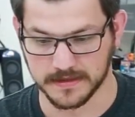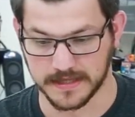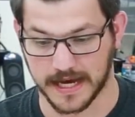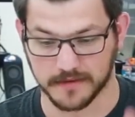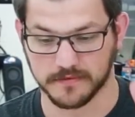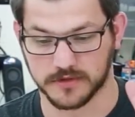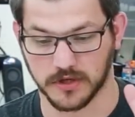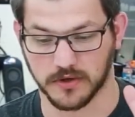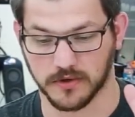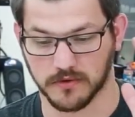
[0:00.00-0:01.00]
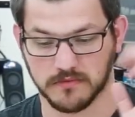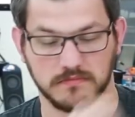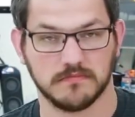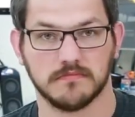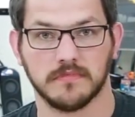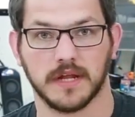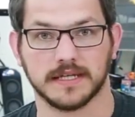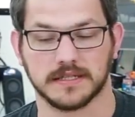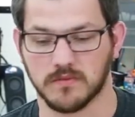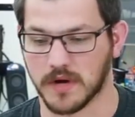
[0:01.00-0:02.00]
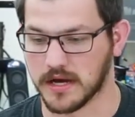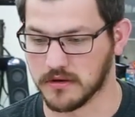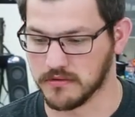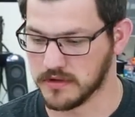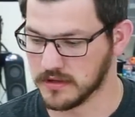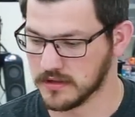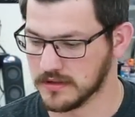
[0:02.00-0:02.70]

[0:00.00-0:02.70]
Yeah, so nicely wound.